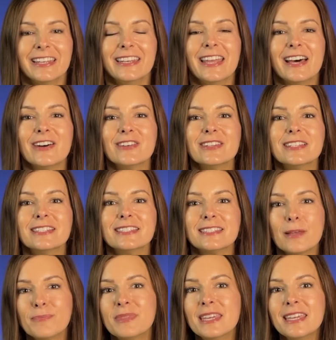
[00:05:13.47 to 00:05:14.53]
Now,
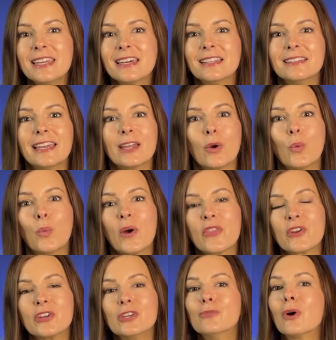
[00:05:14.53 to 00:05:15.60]
Something like
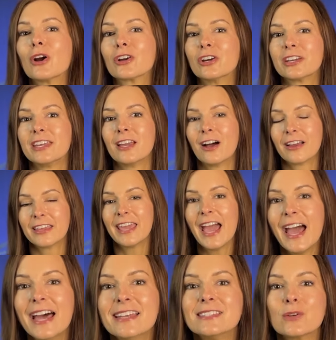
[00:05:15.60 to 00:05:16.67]
whether you are cooking on
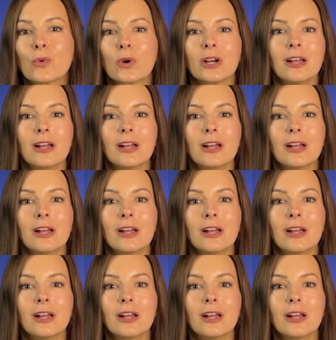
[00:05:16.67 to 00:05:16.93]
gas or